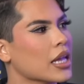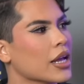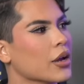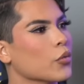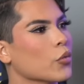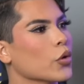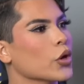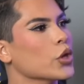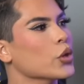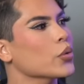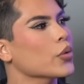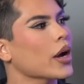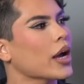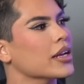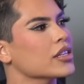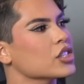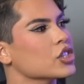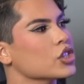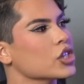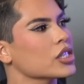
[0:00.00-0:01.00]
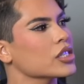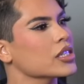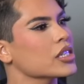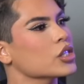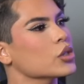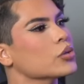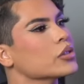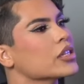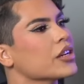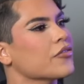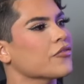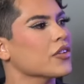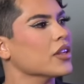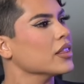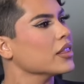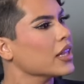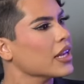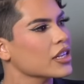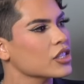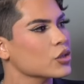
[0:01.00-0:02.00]
Like, were you guys just into
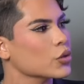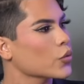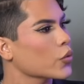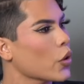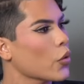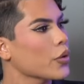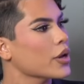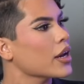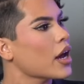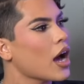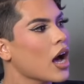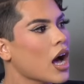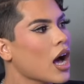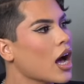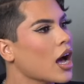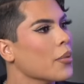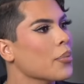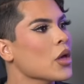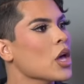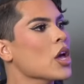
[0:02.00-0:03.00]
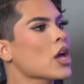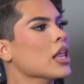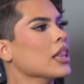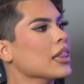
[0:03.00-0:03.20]
different things growing up?